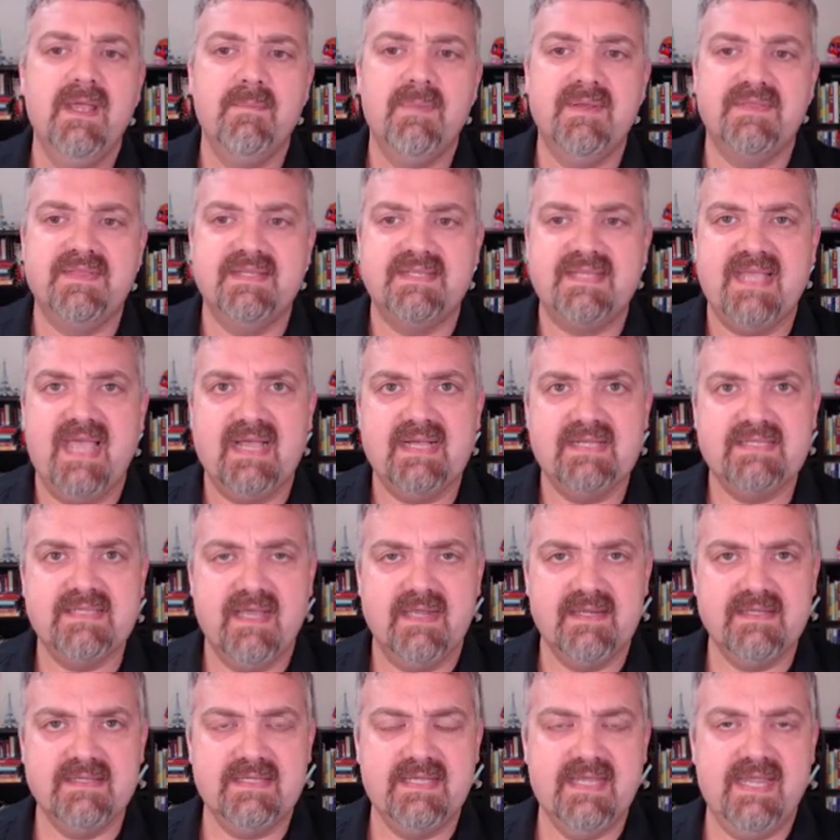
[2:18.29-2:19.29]
But this
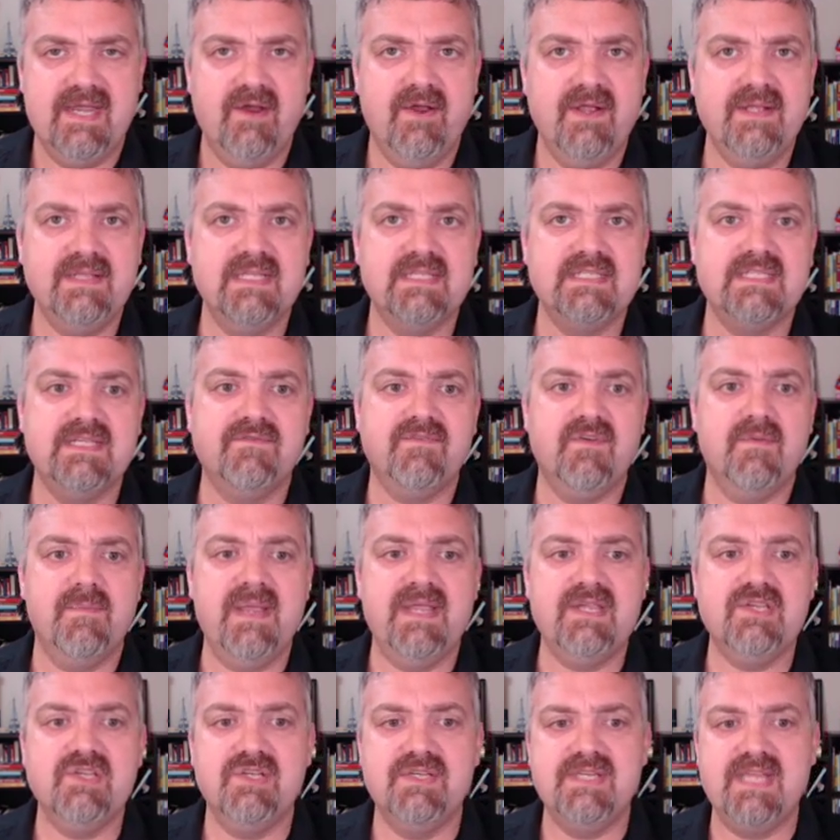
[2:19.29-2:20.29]
axon is carrying this
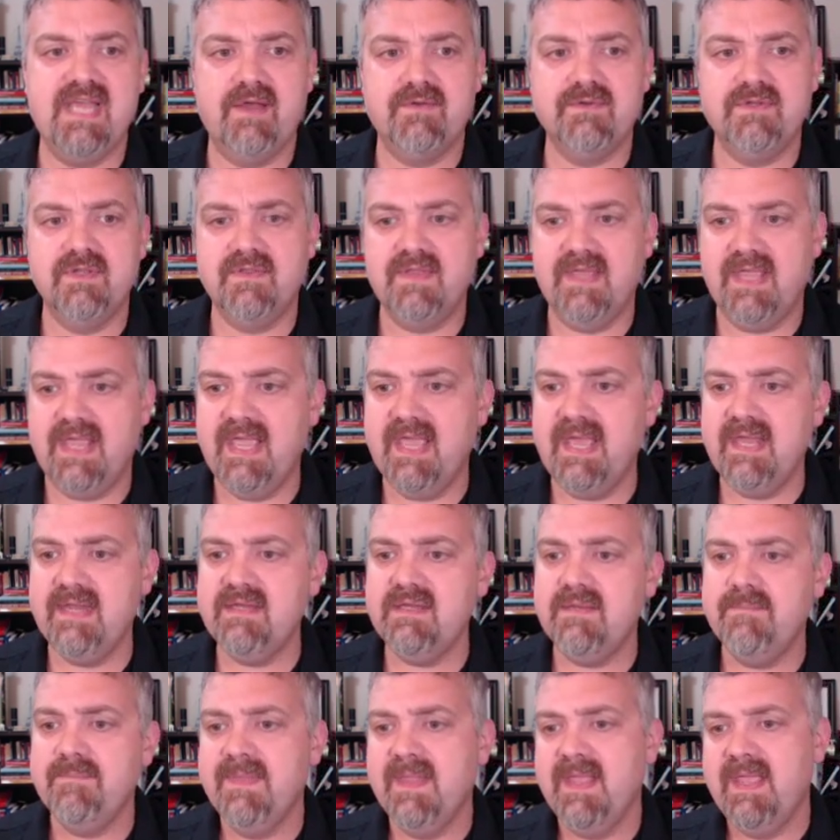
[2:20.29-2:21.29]
information down to the
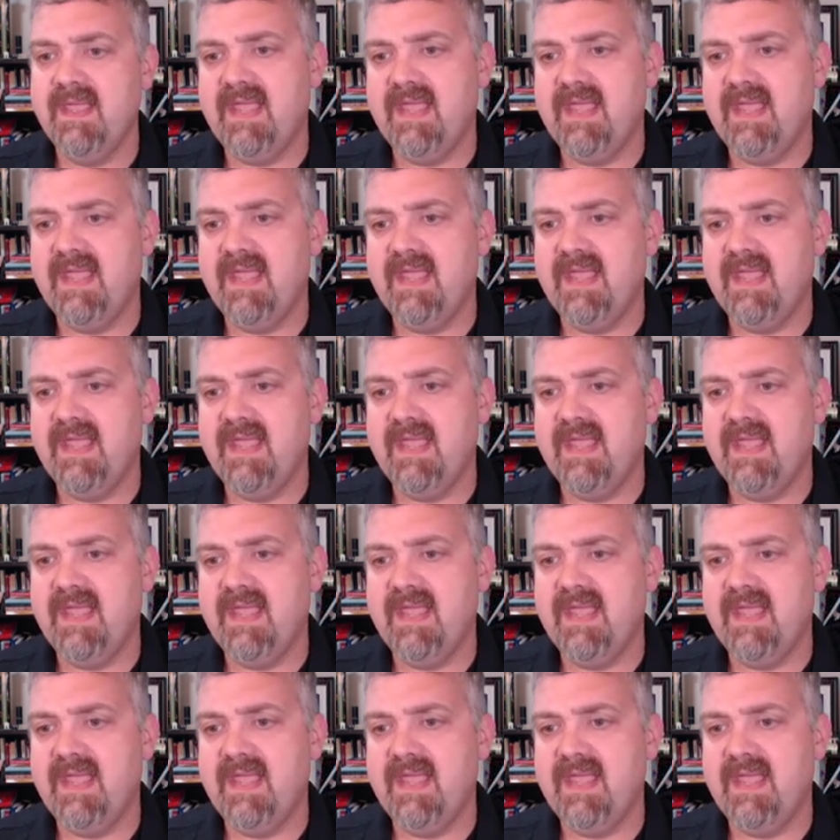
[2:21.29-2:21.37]
end.